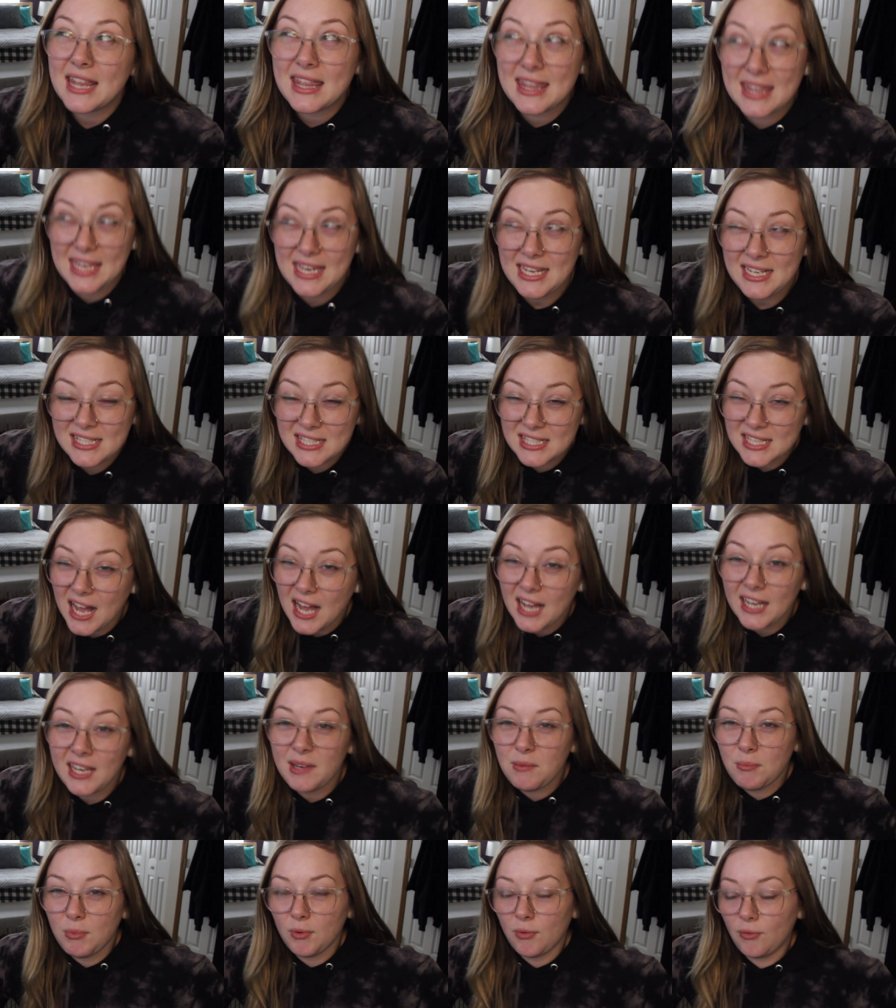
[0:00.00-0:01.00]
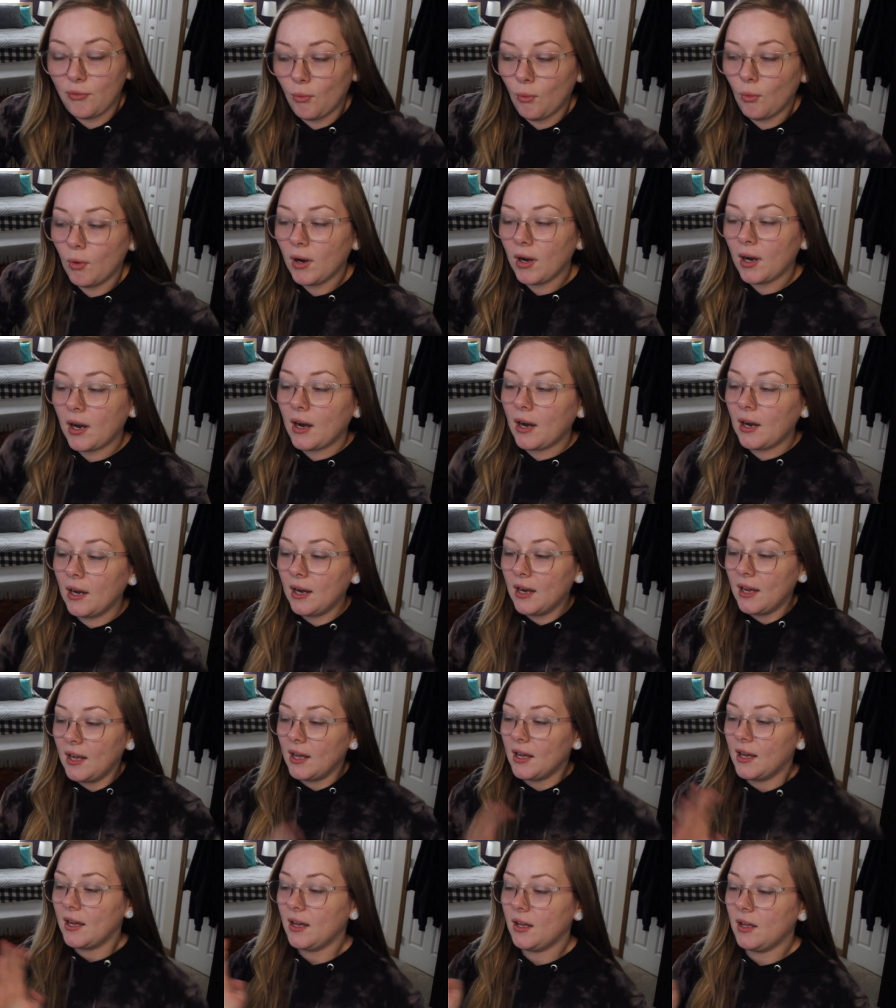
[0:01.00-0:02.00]
I think, sake before.
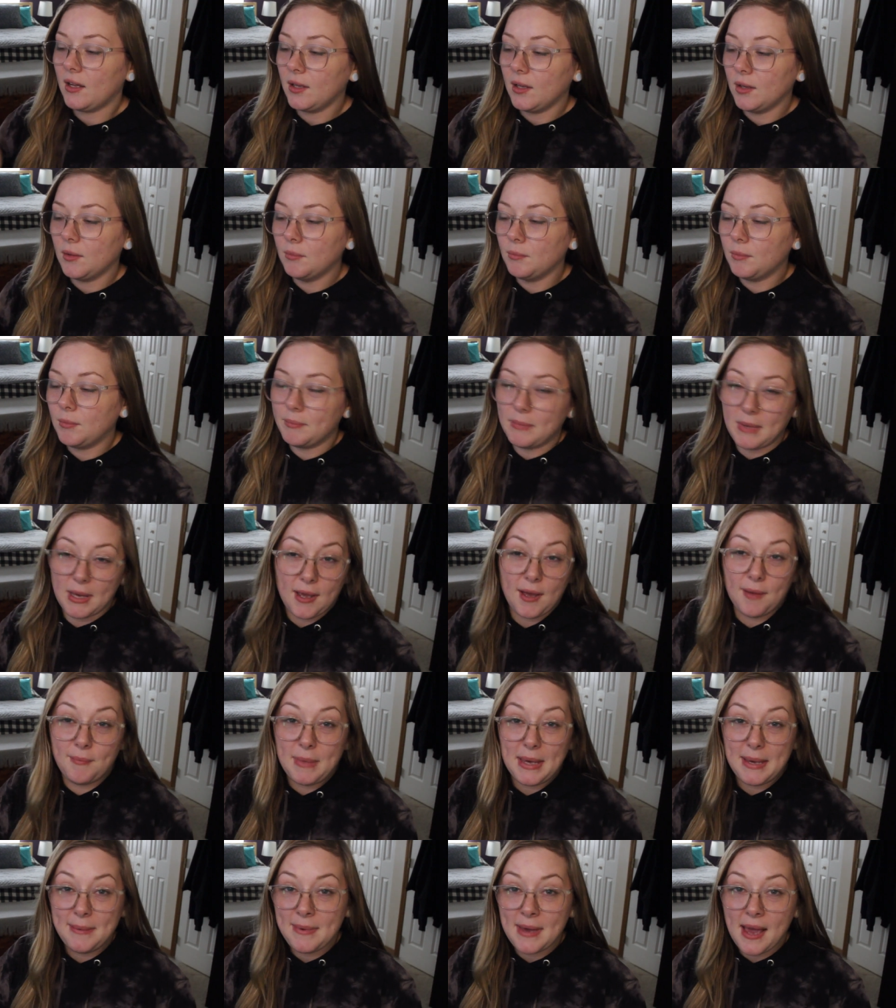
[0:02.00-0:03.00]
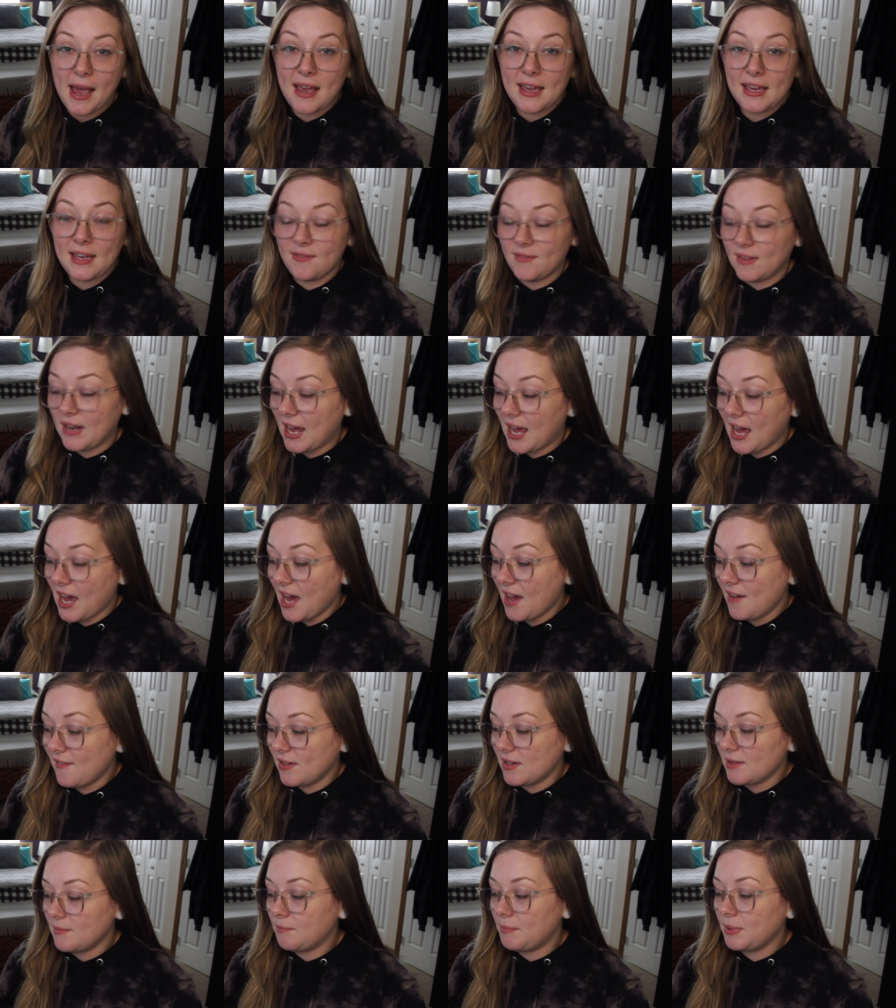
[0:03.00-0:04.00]
Um, maybe I even
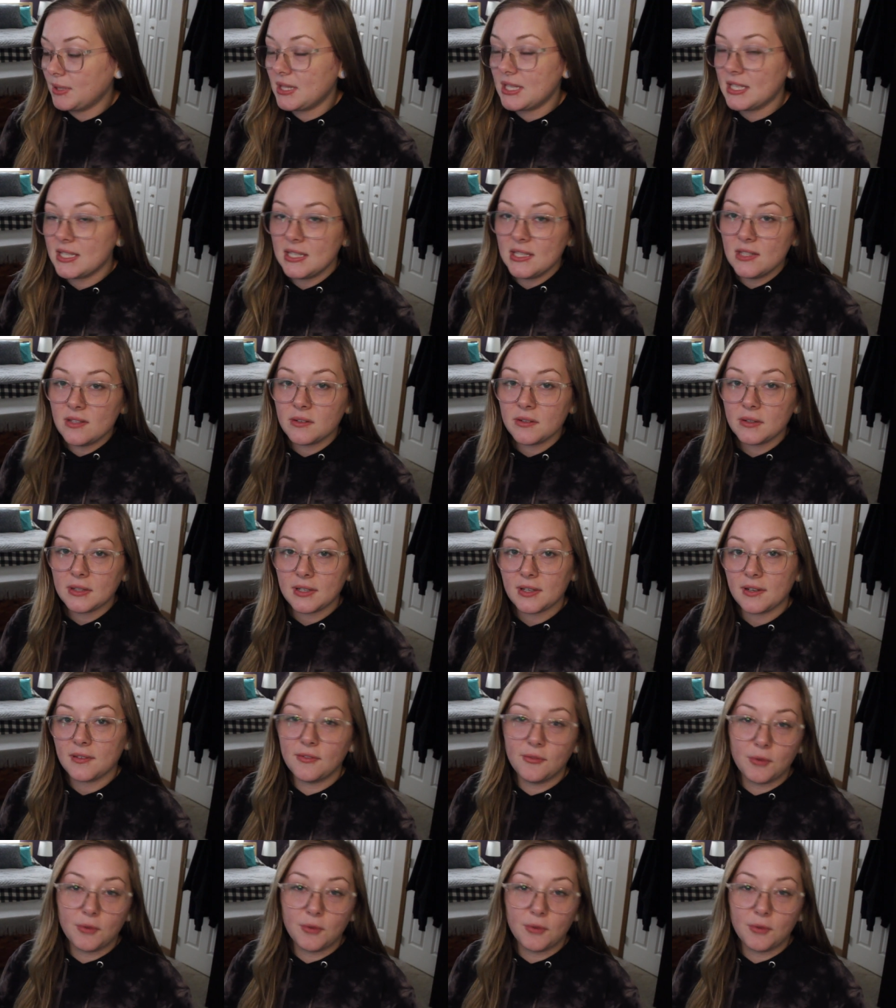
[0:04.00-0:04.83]
haven't, but this is only